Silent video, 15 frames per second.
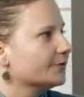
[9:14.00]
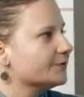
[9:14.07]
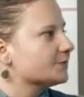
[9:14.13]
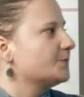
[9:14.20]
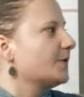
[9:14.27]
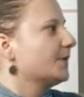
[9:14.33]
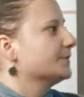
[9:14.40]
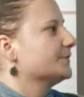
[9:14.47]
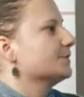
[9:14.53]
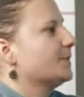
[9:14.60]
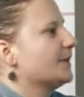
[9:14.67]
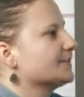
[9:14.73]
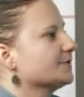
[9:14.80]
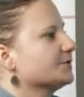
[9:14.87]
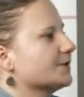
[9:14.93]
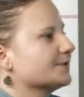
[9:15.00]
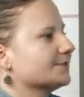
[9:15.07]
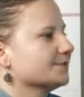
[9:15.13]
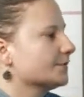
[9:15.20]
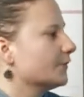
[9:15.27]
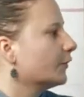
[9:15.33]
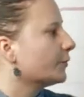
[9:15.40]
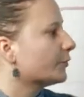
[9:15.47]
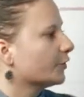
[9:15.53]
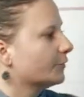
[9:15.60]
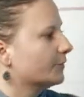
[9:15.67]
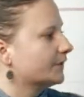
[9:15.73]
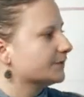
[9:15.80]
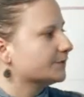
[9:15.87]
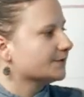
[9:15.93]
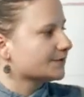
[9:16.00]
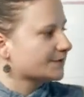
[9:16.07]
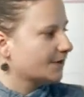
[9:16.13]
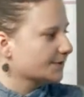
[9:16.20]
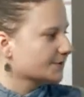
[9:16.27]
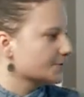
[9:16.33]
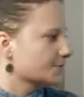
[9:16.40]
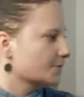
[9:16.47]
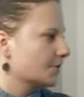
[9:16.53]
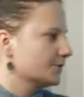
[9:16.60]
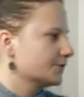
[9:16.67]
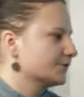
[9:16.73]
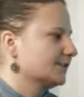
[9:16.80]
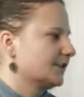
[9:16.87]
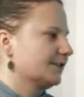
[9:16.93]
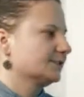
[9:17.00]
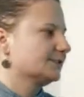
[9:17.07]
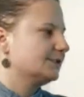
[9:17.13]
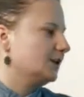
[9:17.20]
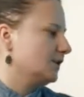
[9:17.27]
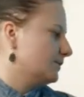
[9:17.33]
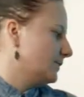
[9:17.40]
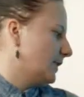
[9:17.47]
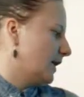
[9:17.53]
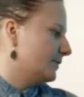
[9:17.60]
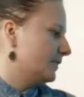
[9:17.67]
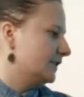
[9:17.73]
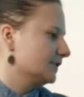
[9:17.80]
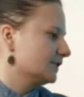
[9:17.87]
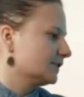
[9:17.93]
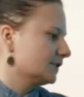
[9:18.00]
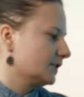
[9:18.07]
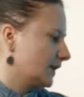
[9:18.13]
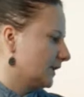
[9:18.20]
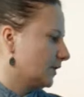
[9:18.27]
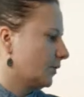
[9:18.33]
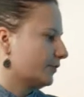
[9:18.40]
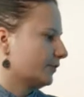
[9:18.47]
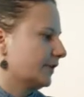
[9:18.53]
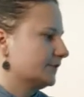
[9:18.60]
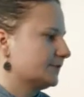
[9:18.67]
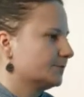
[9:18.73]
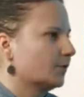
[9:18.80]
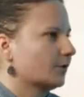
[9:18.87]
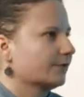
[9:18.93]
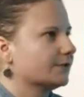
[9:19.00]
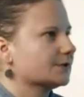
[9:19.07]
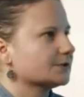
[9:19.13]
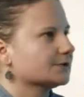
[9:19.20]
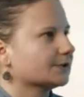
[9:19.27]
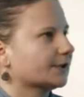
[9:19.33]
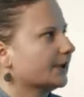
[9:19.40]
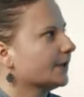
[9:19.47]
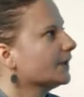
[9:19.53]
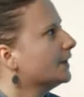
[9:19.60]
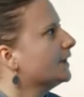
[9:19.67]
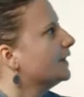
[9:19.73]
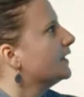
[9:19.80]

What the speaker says: want to be able to make suggestions of improvements to the status quo so that the team I'm in can operate more efficiently.